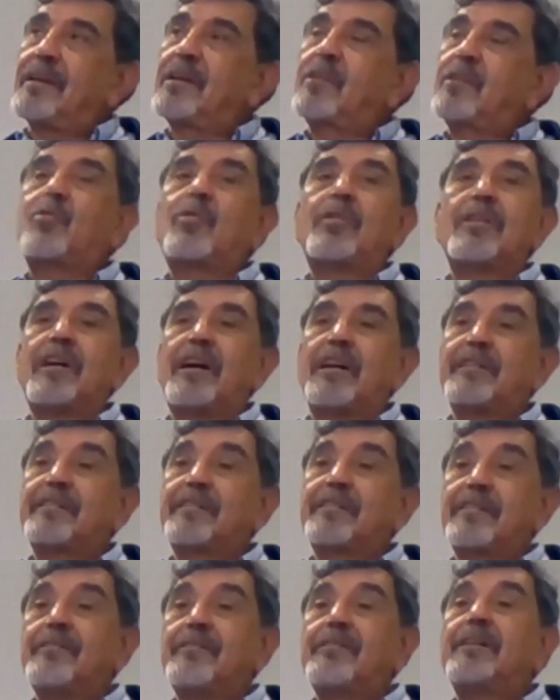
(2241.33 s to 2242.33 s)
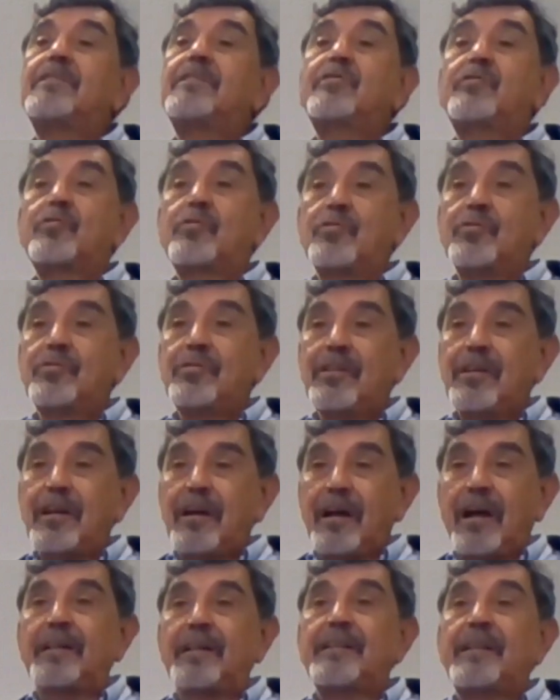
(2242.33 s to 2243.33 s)
equalized very soon,
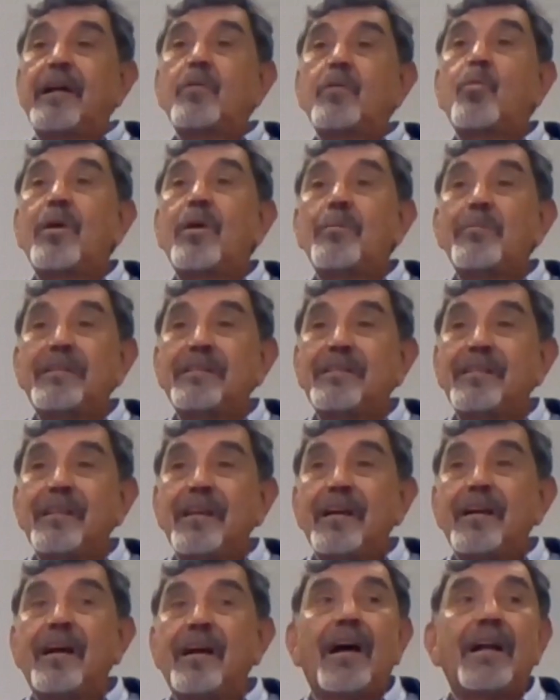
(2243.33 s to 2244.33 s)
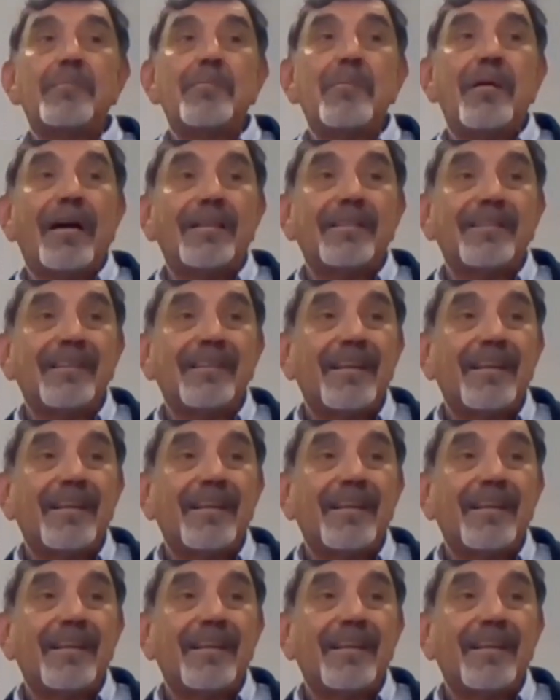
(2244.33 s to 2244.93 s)
and then women and men